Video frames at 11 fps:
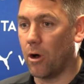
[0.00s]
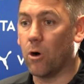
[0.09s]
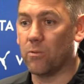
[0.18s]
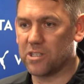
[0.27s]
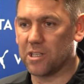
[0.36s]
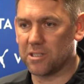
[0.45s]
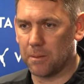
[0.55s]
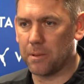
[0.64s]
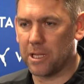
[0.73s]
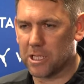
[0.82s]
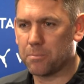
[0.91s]
over 60
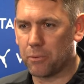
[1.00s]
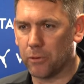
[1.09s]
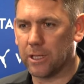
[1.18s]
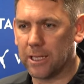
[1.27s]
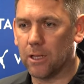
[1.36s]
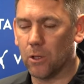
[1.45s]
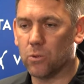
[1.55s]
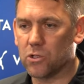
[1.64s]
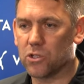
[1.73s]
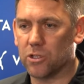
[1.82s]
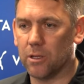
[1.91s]
minutes, pretty
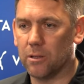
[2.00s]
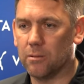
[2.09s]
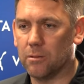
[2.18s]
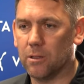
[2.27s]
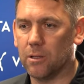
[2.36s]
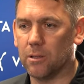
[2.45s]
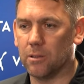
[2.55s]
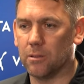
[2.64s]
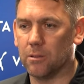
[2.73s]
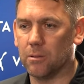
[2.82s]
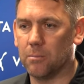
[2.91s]
close to
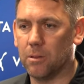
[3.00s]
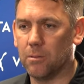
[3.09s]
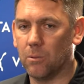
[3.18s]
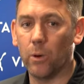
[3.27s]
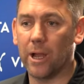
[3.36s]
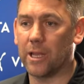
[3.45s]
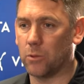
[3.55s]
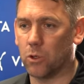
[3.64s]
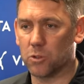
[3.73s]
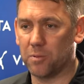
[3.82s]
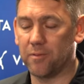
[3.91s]
where he
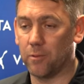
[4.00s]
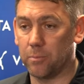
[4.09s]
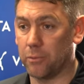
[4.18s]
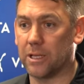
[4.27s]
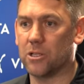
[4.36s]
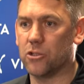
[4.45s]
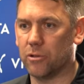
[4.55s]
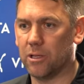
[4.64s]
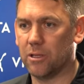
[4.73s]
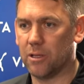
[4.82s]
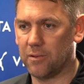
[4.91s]
was before
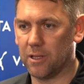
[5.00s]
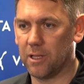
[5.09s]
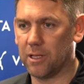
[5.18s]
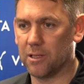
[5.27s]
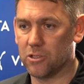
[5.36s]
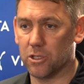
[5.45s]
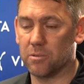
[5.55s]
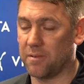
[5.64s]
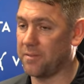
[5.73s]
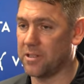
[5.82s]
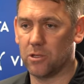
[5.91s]
pre-injury, if you like, in
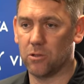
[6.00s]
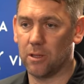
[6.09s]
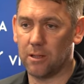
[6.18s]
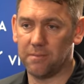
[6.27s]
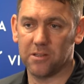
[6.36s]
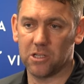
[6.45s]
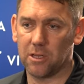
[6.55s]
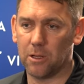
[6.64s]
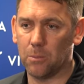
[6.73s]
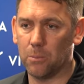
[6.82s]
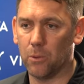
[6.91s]
terms of physical
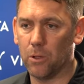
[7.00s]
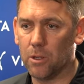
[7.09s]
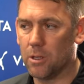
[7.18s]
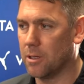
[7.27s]
output.